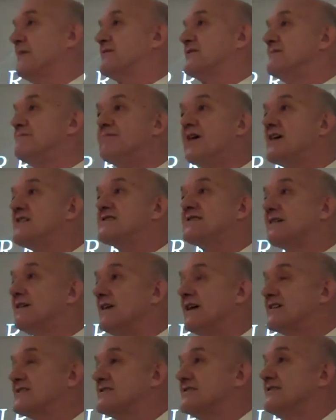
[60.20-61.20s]
perhaps the best
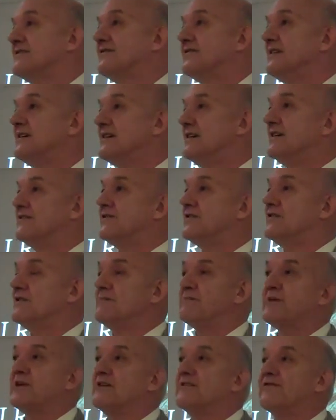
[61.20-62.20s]
collection of
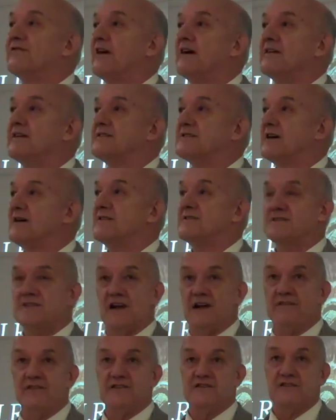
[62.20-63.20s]
European fairy tales
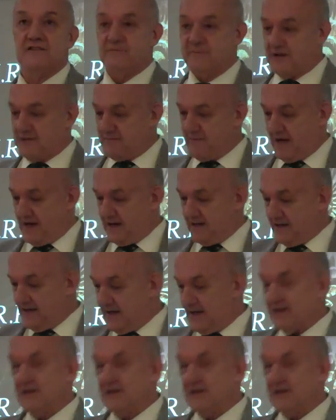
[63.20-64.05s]
ever to have been made.